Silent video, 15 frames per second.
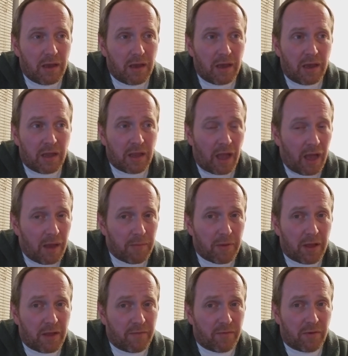And I
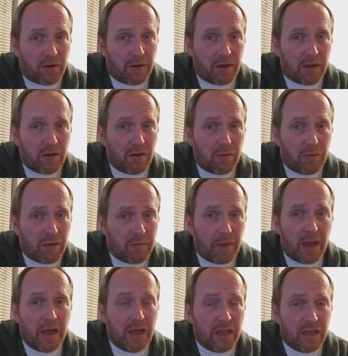applied for a credit card with them.
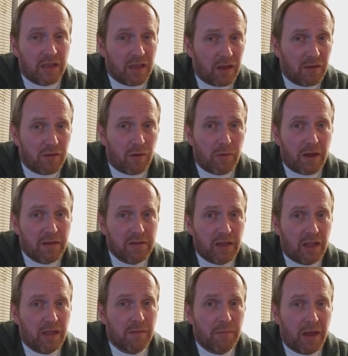I had no, no
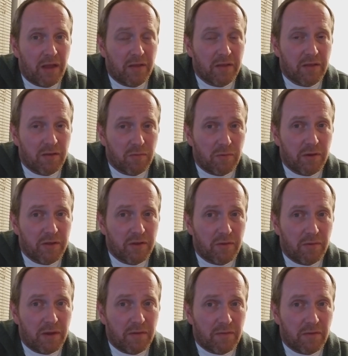outstanding balances
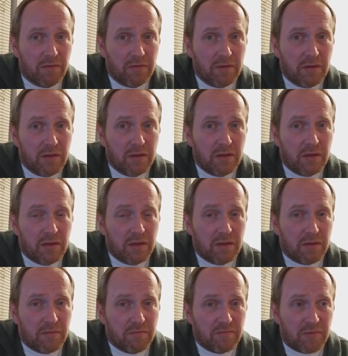whatsoever.
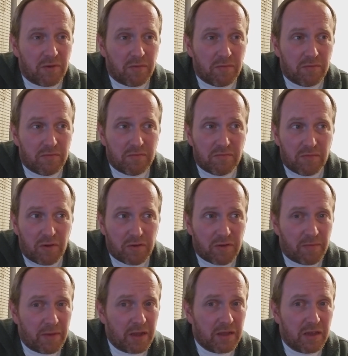You know, most
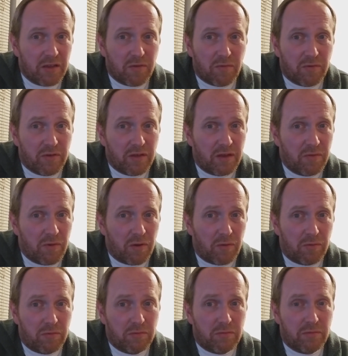of my debts were zero.
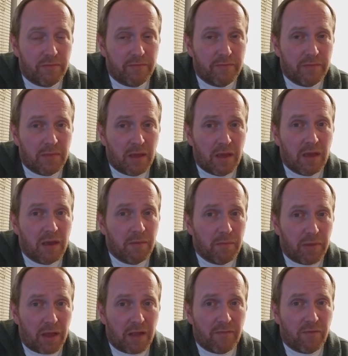
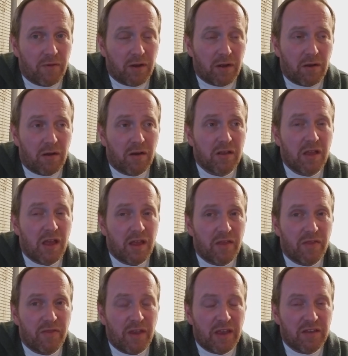Applied for a card,
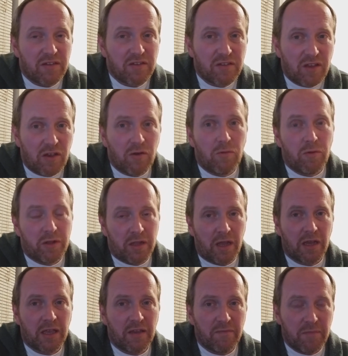they still would
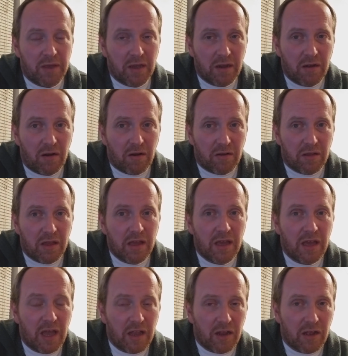not give me a card
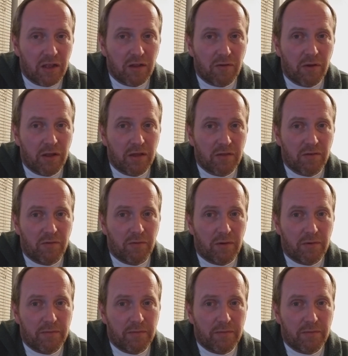at a good credit score.